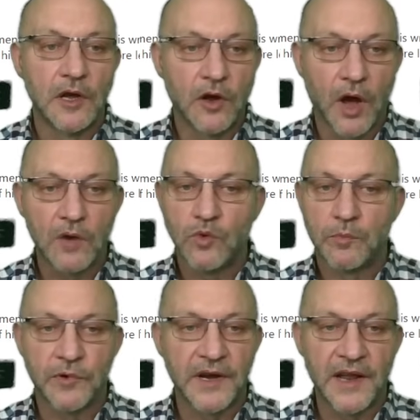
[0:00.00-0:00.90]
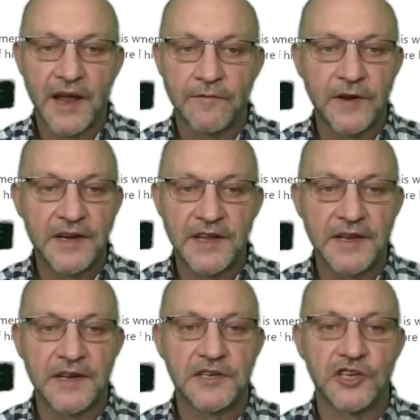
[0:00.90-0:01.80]
God will bring every
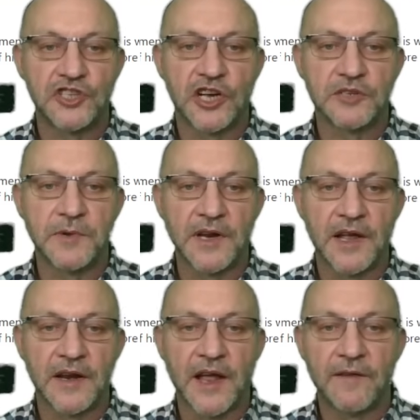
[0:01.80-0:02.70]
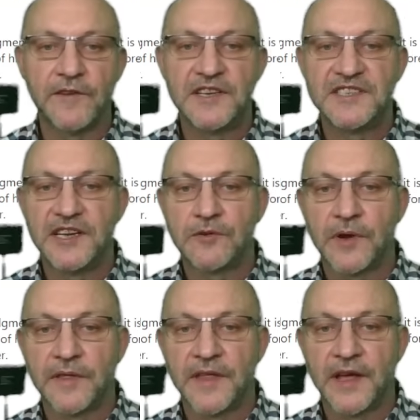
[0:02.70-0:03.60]
deed into judgment and every
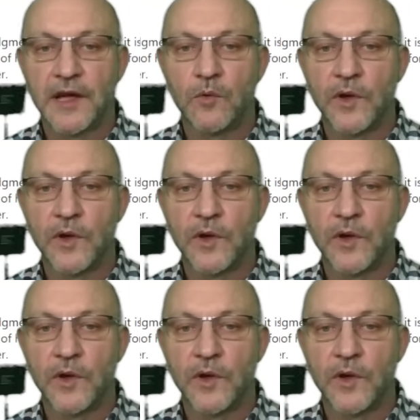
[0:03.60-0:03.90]
secret thing,